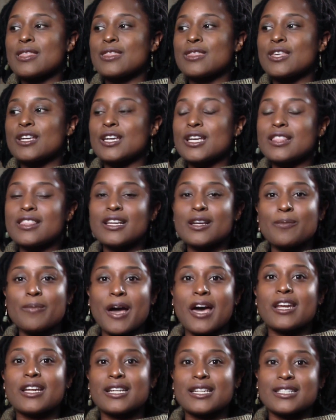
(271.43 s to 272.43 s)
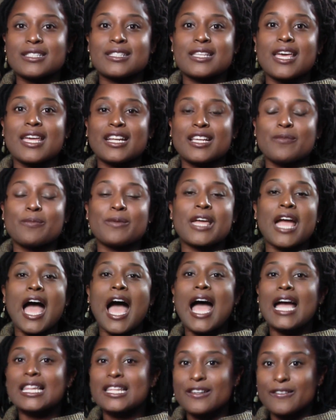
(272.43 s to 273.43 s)
The good thing about it is that it can be
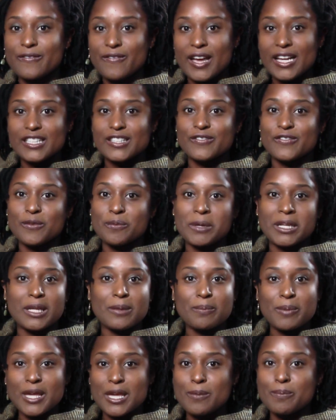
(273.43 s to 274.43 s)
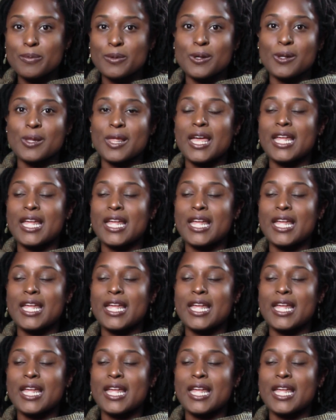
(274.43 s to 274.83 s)
highly effective for many people,